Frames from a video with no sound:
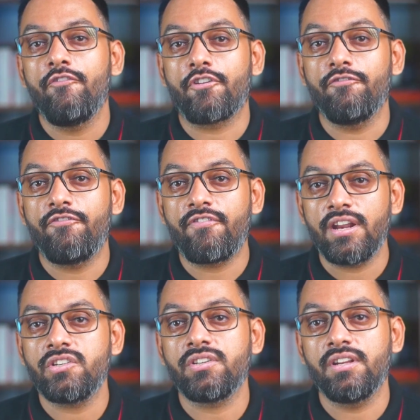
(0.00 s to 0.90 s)
from
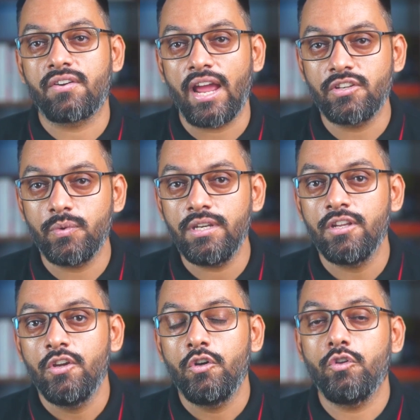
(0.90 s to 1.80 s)
fresh graduate
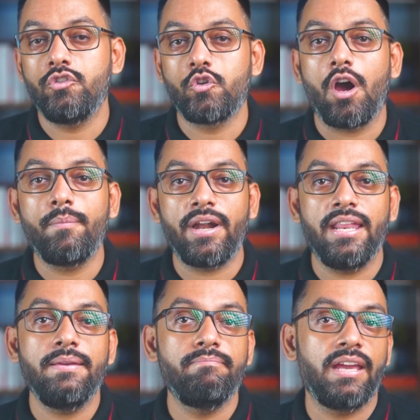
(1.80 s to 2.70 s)
to
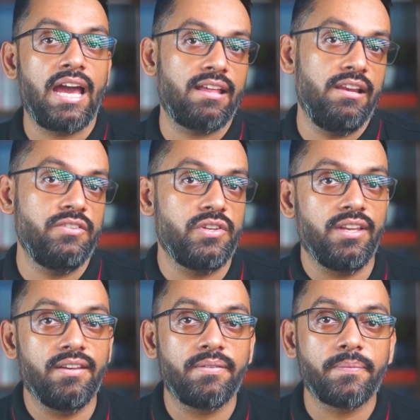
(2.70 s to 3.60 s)
job-ready mechanical
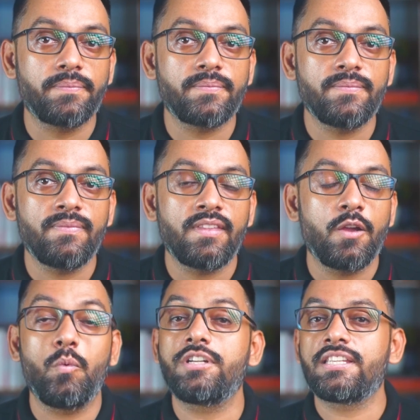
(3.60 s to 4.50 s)
engineer.
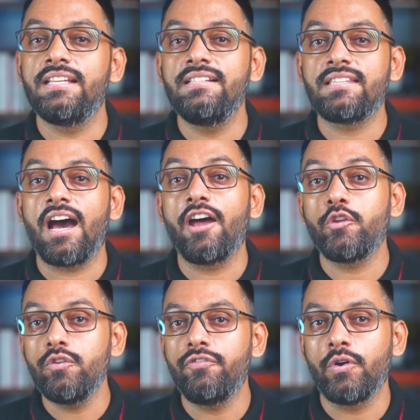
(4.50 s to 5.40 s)
What skills are
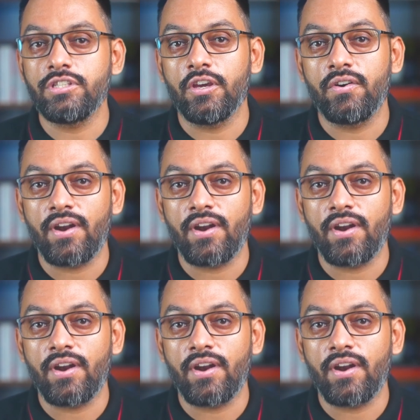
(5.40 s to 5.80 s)
you focusing on